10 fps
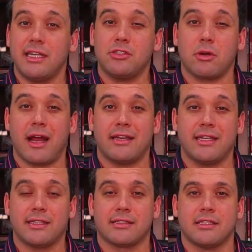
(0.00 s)
these are
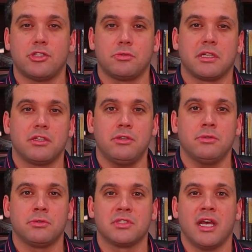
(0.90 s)
ideas that you can
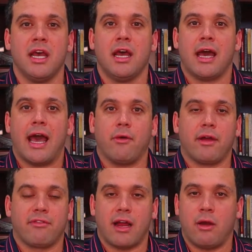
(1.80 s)
use.
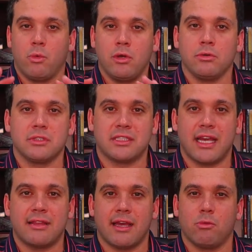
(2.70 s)
However, I will
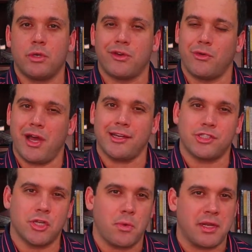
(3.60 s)
say that when you're not
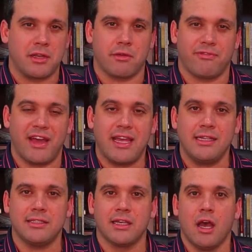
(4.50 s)
showing your
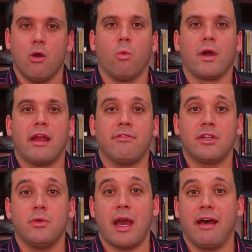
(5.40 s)
face, whatever
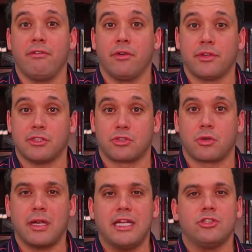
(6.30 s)
you have on the
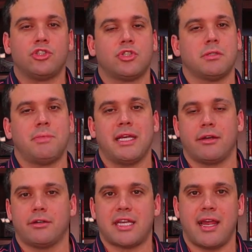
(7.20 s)
screen should be
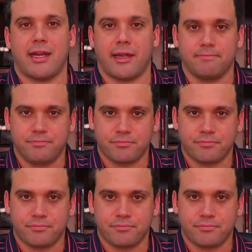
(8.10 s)
entertaining.